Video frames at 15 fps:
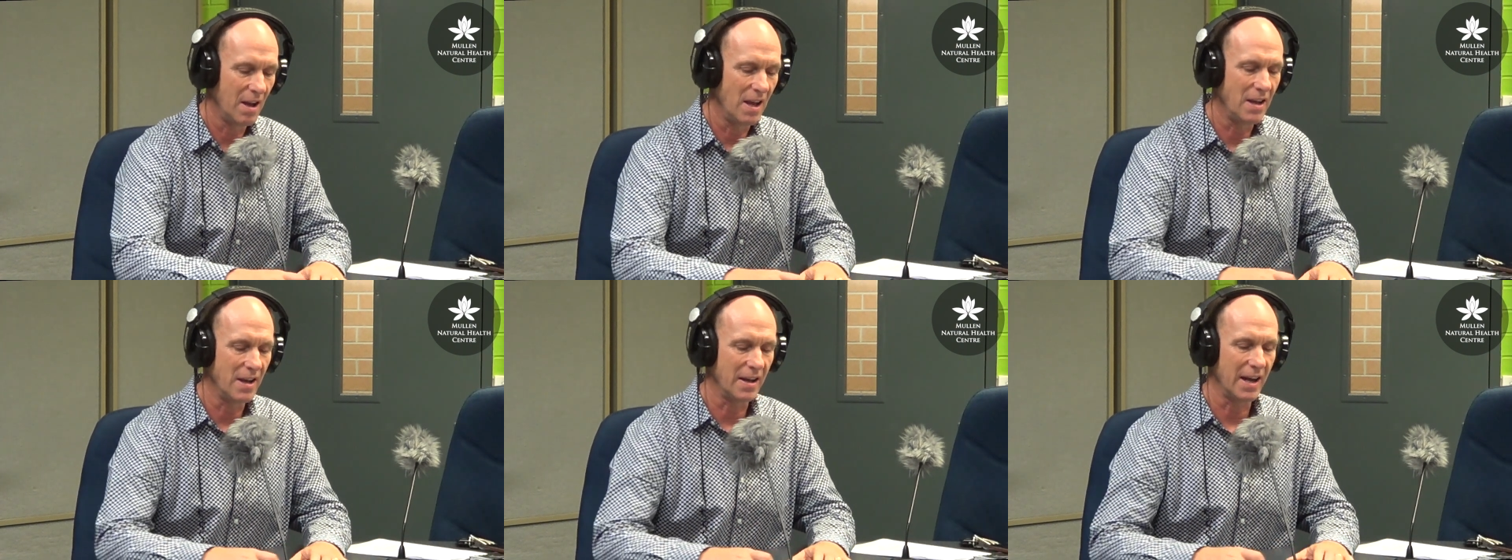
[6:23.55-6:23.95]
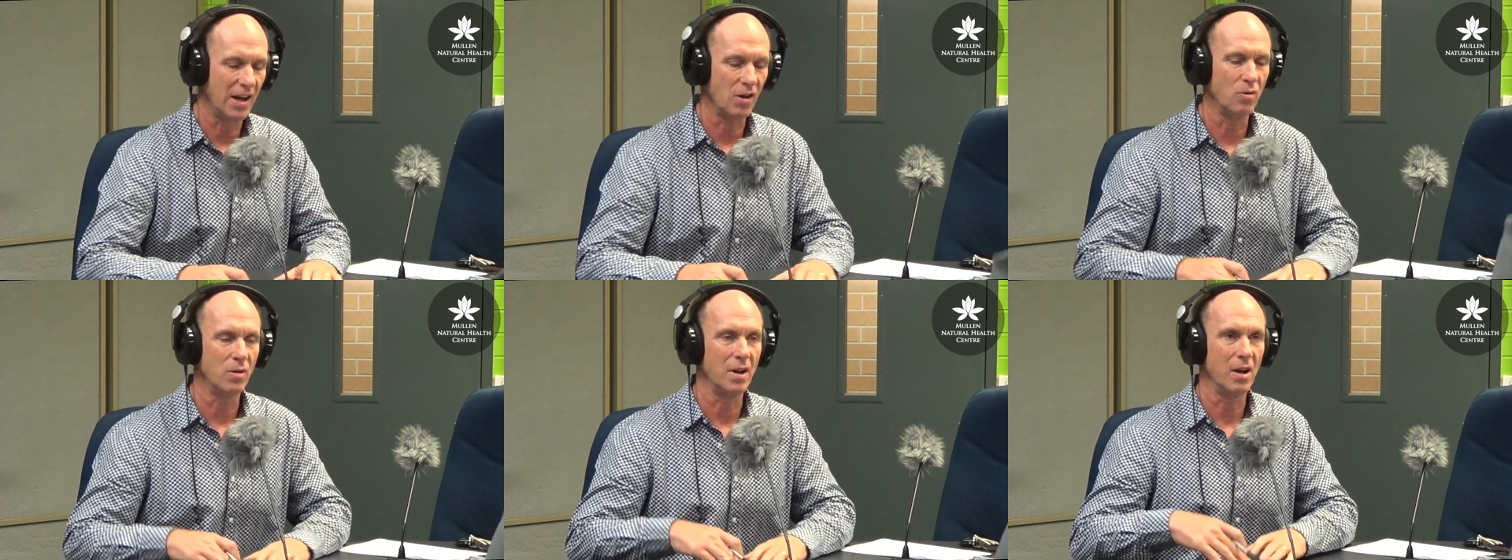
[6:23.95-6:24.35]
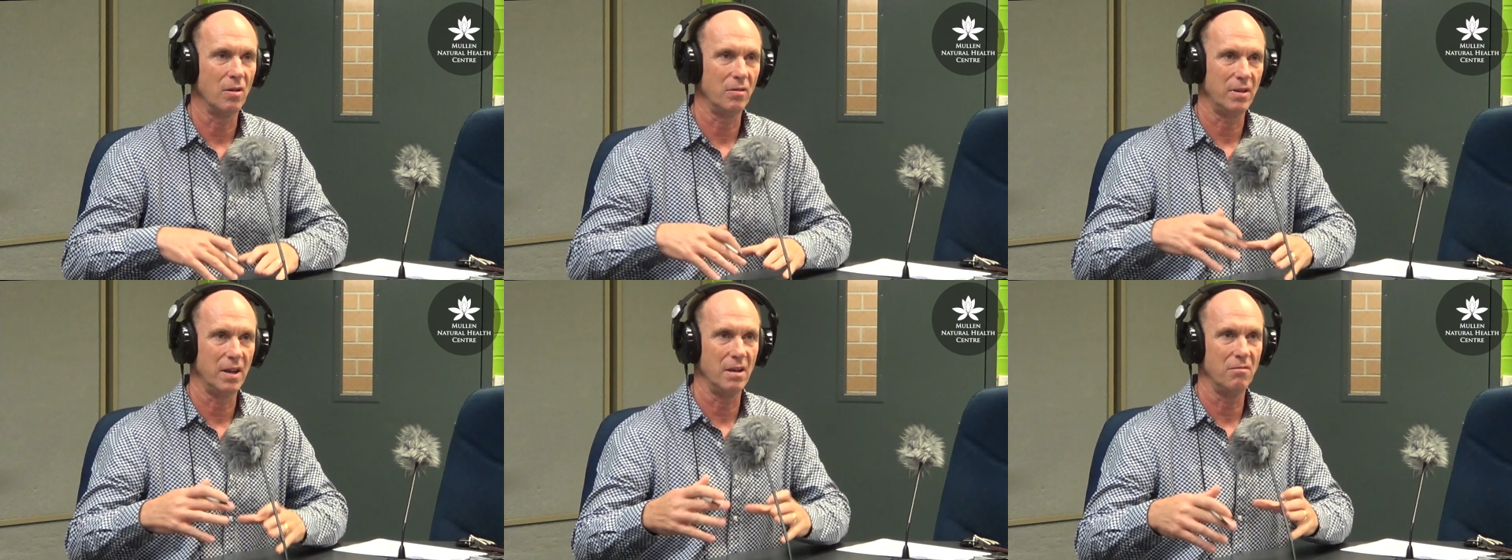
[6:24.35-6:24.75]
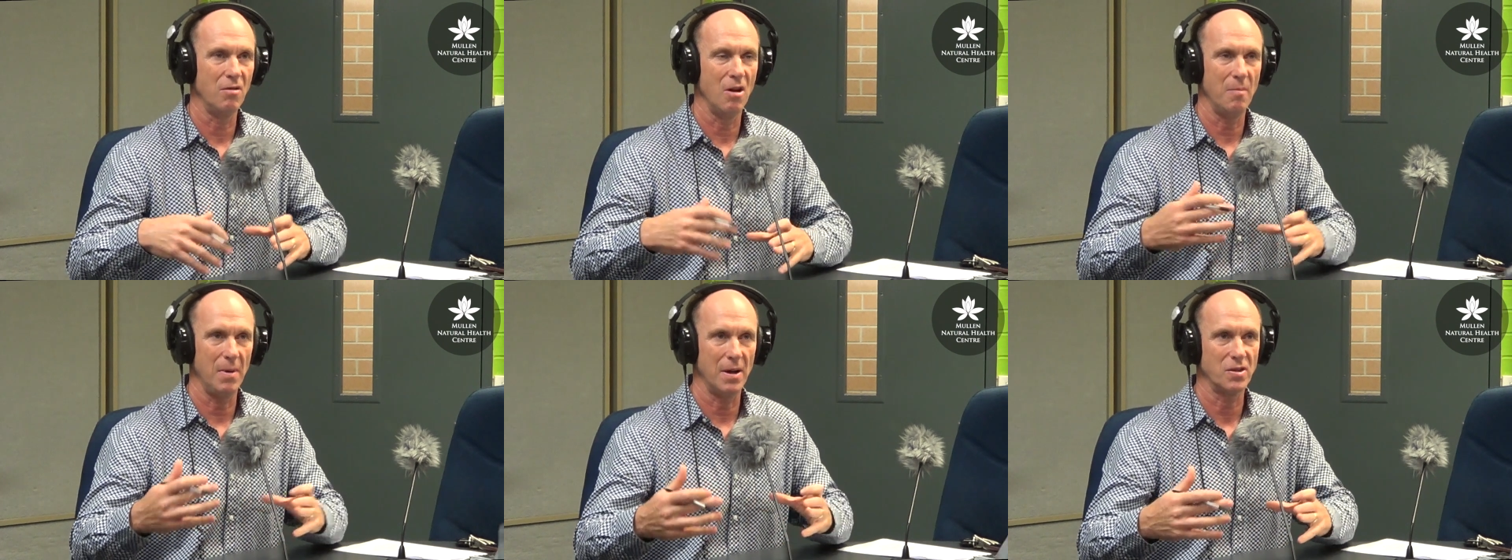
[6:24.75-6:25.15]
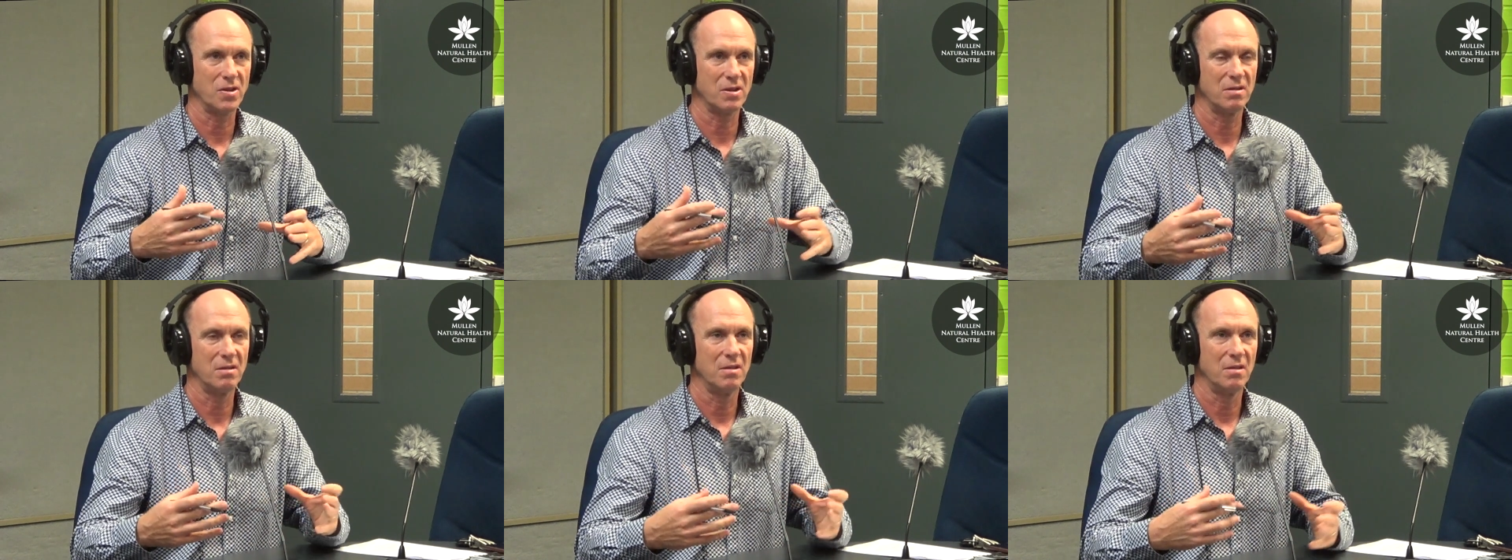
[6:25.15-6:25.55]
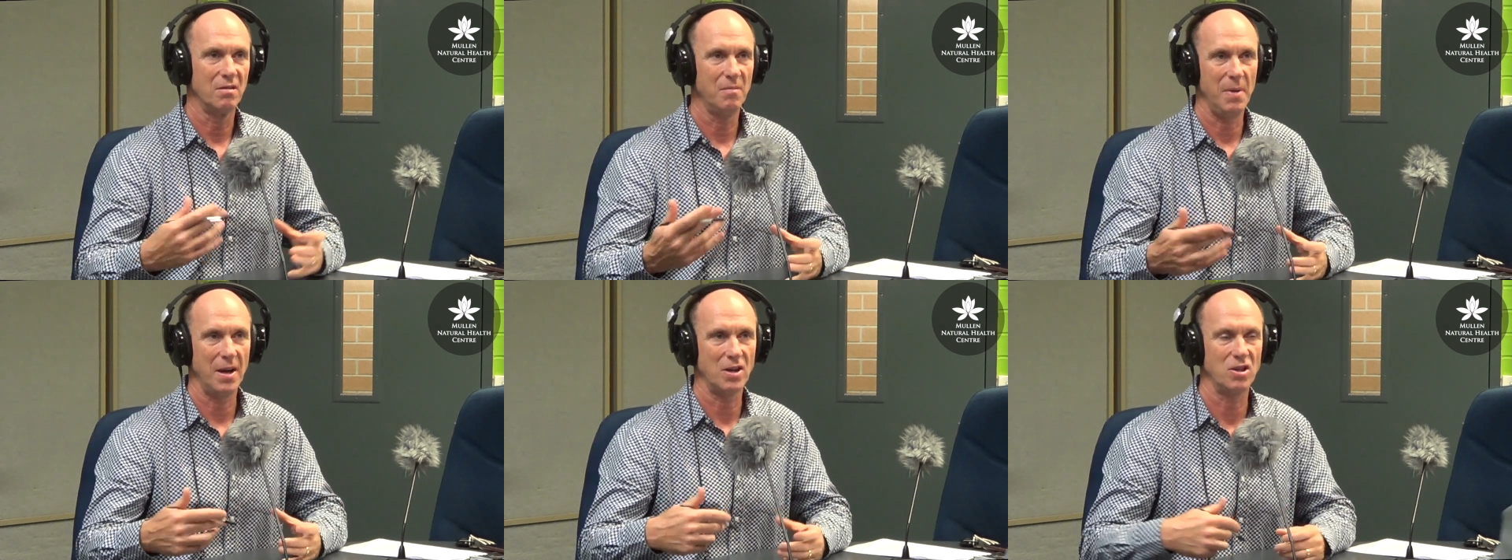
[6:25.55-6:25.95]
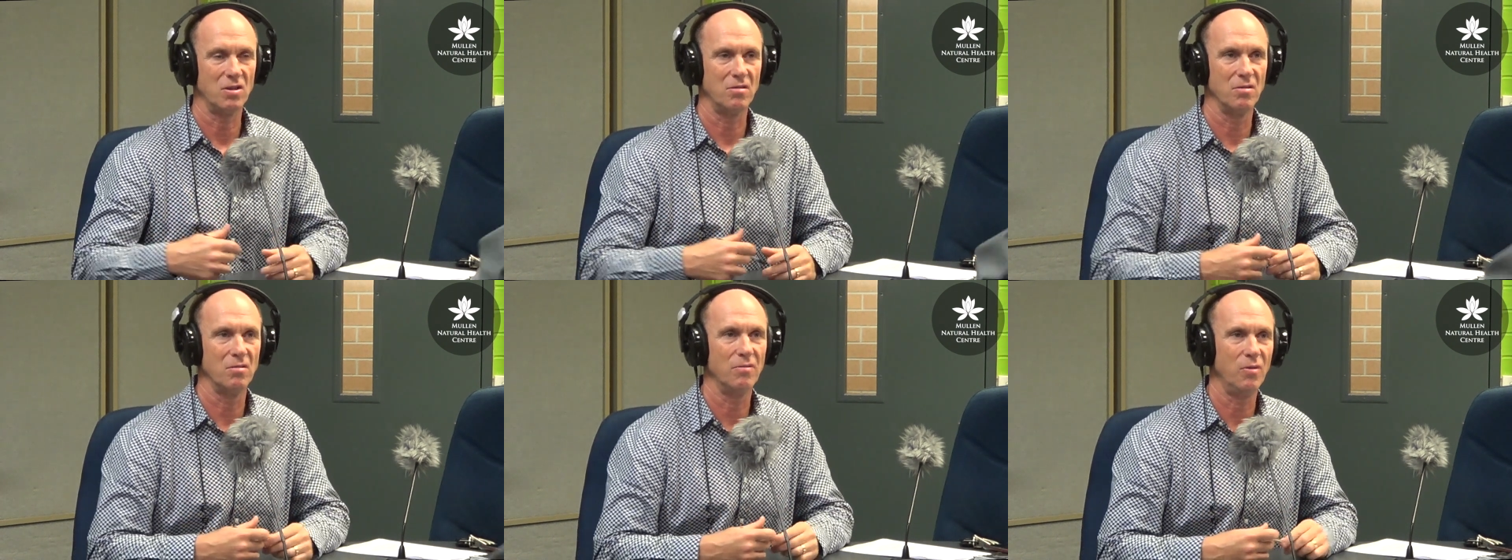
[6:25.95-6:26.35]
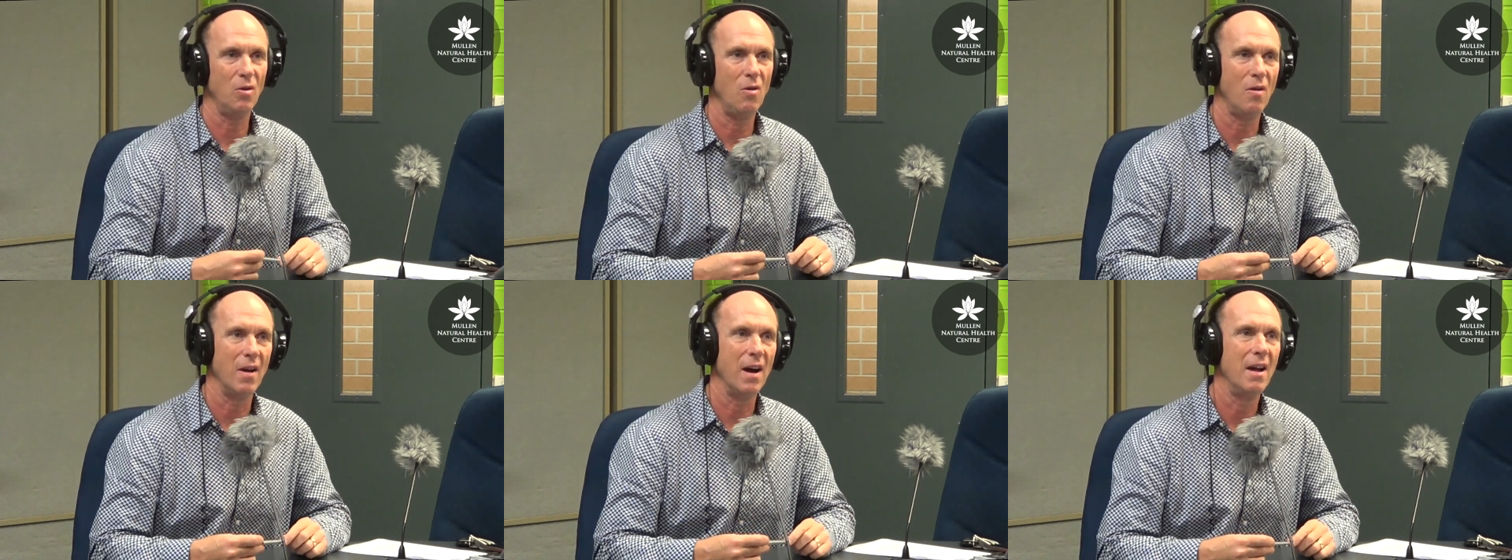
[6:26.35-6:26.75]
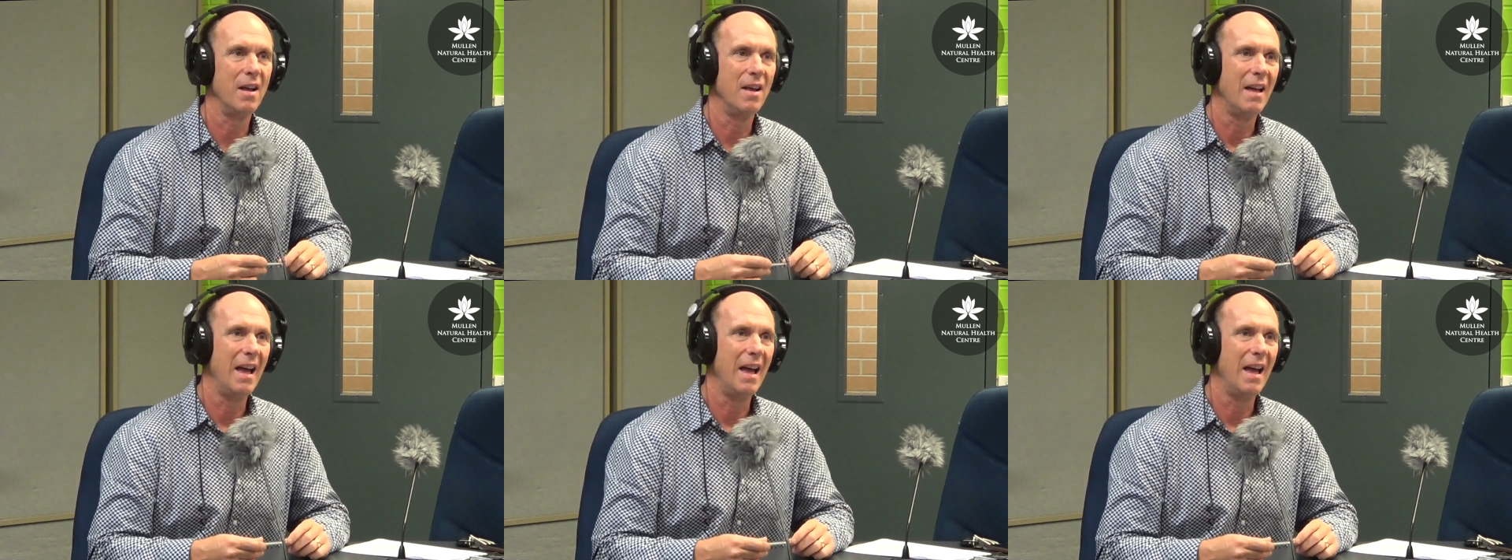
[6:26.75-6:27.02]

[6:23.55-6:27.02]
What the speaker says: you get a good, healthy, robust bacterial flora.